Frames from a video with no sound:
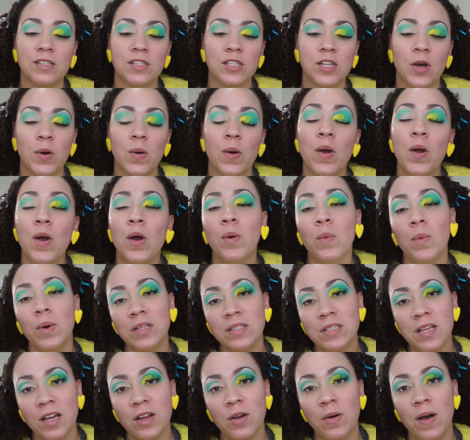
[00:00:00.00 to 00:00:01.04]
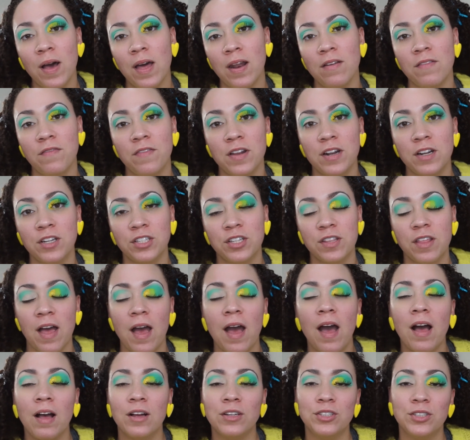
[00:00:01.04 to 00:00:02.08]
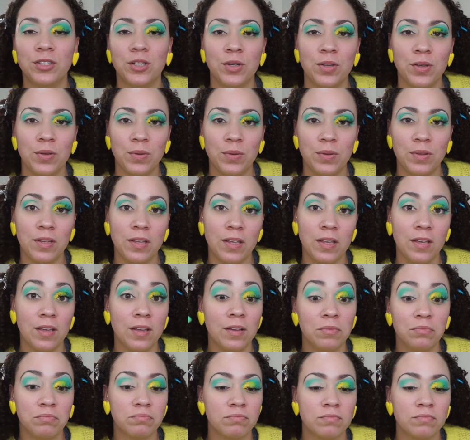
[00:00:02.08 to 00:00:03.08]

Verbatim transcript: So once I go ahead and finish that, I'll show you the